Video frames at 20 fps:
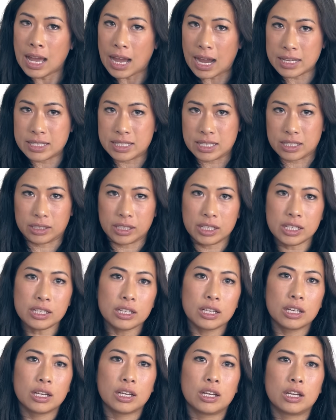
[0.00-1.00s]
Ideally,
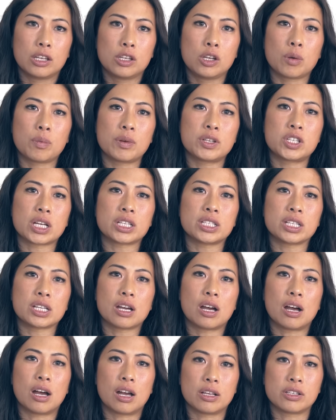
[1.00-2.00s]
your rejected
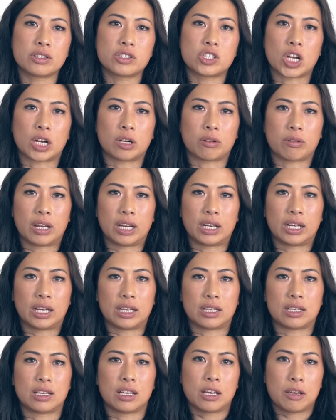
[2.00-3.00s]
calls
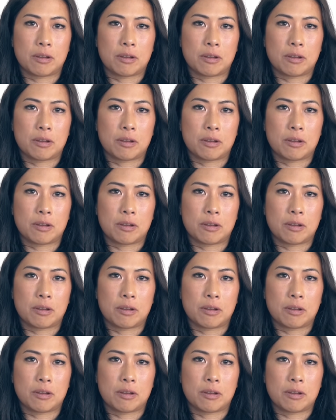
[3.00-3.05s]
generated